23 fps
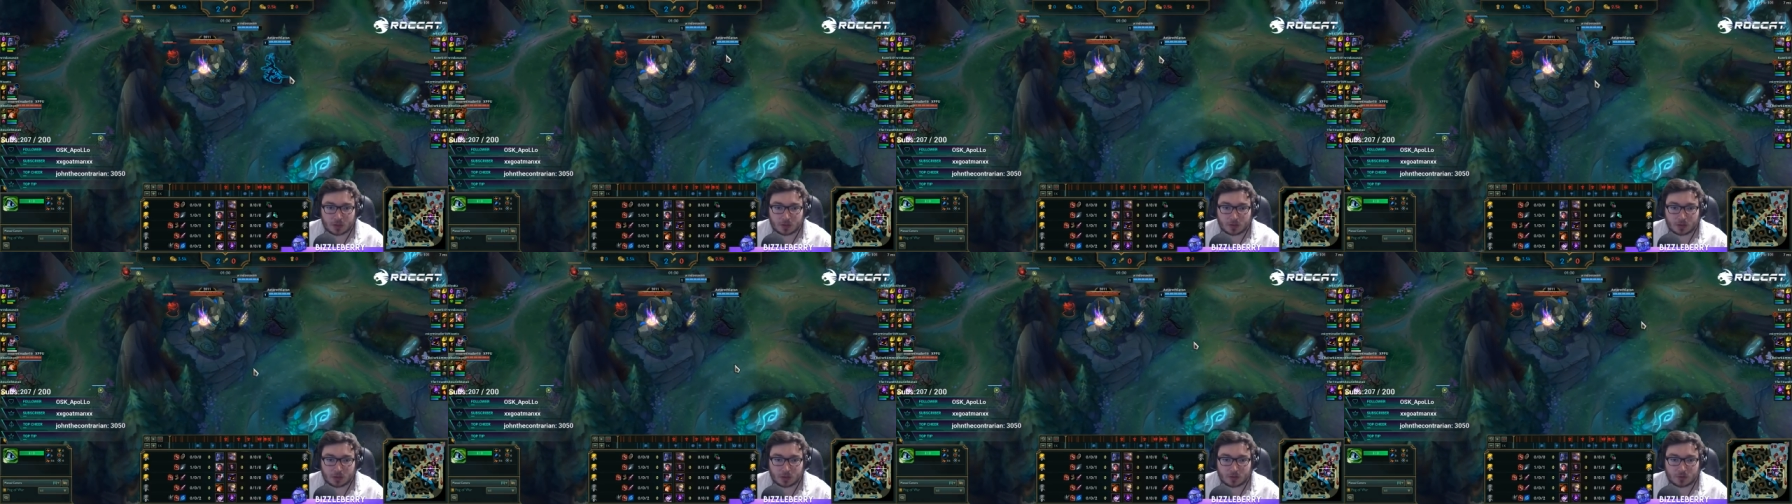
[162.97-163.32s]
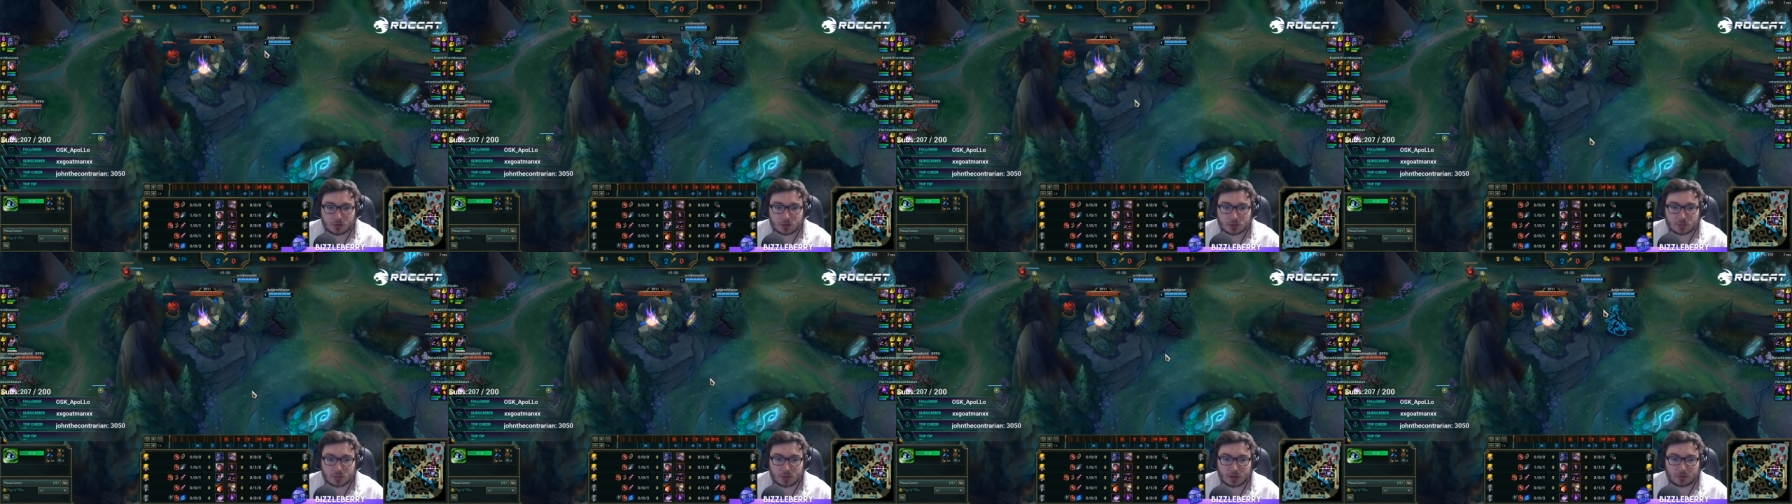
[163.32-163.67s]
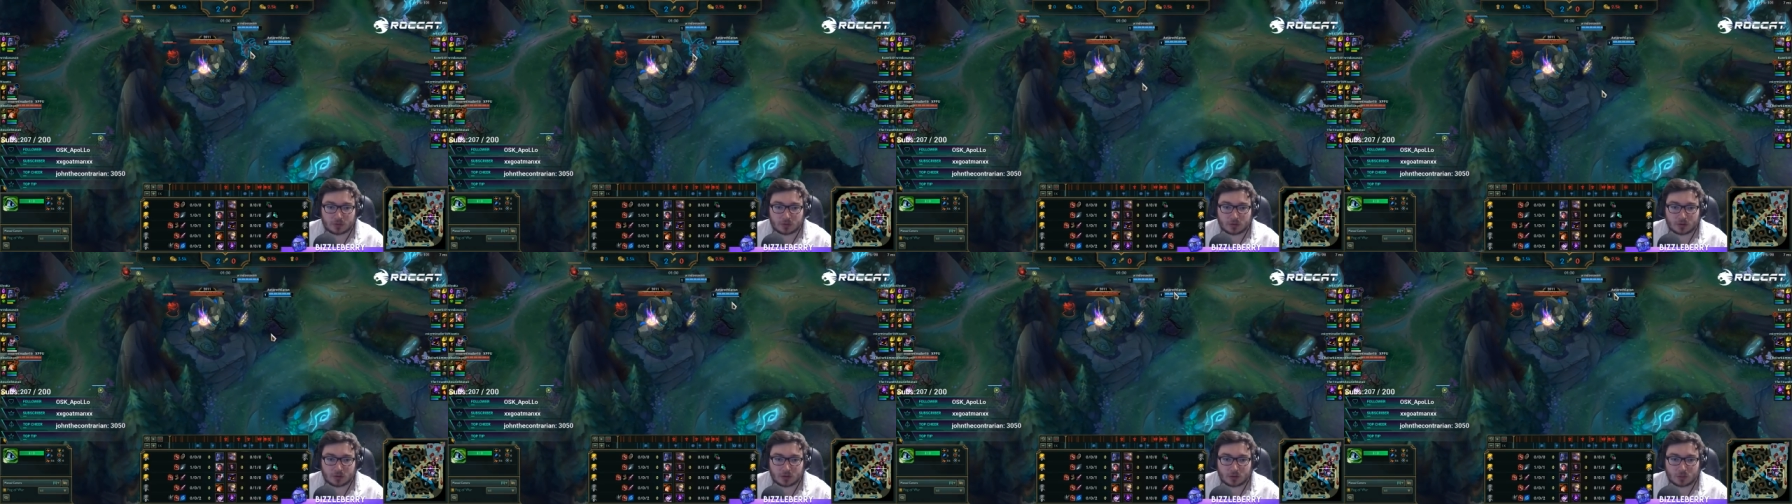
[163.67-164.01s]
I think if you just
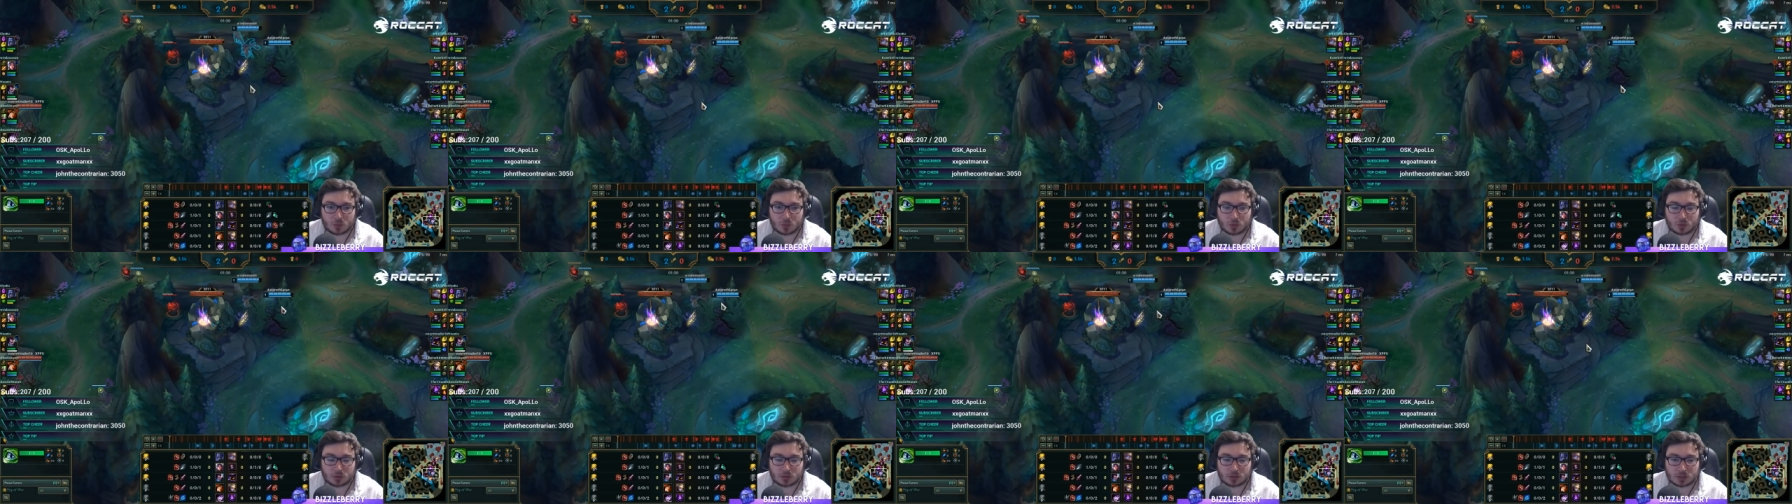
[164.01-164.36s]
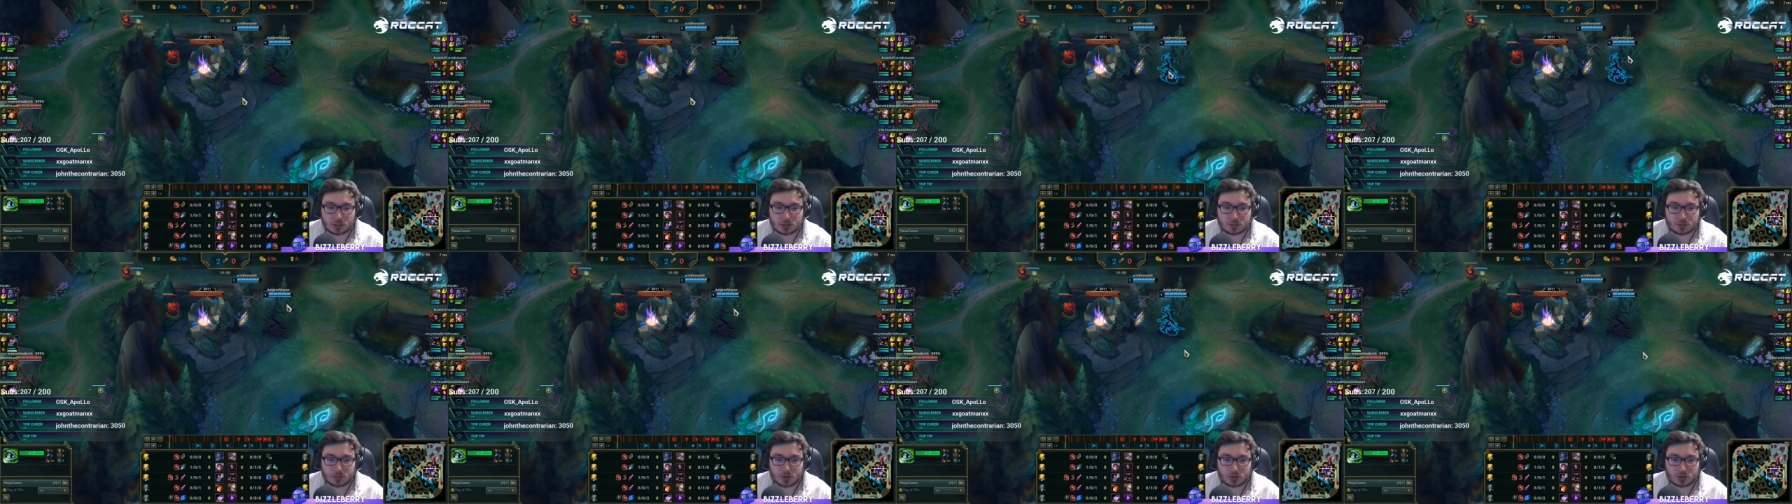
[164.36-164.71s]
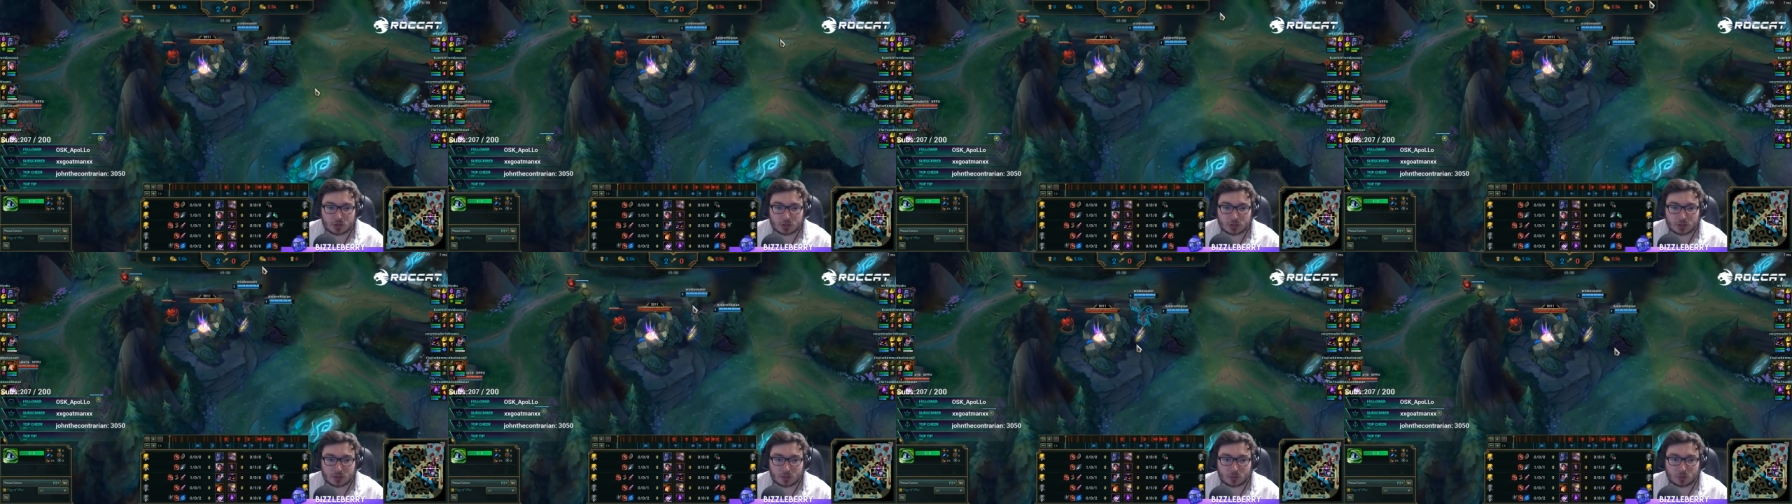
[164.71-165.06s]
left a ward in this
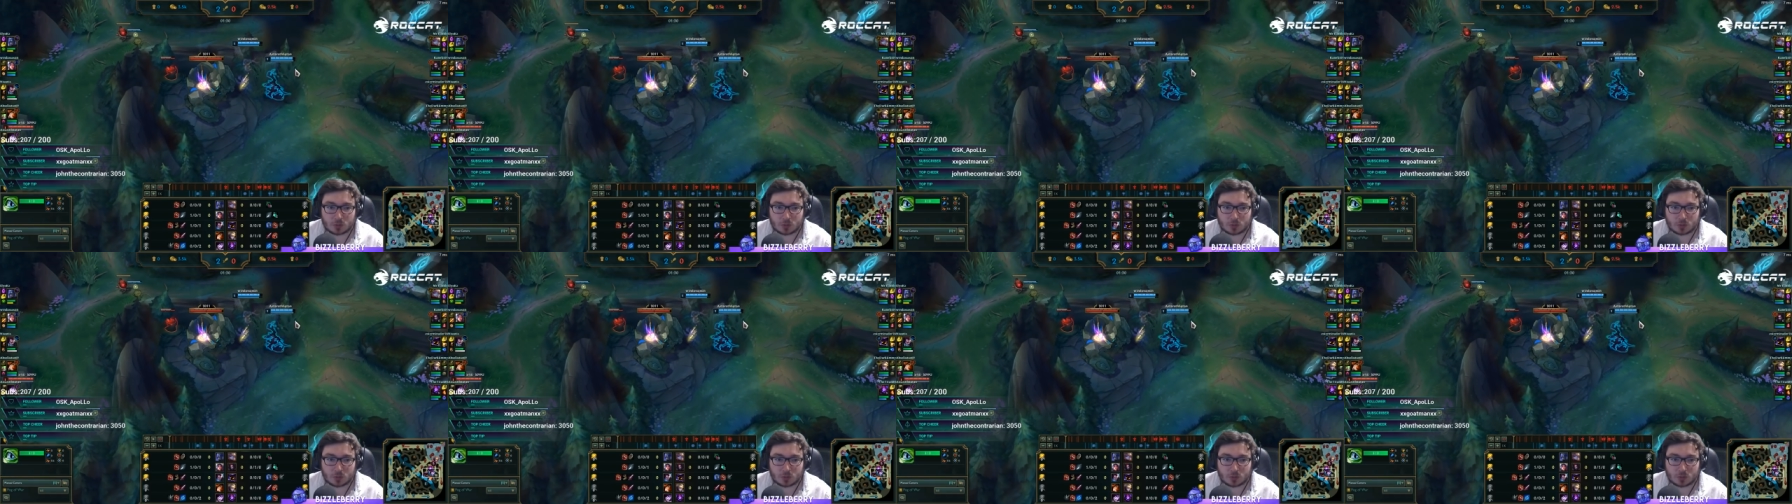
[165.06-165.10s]
brush here,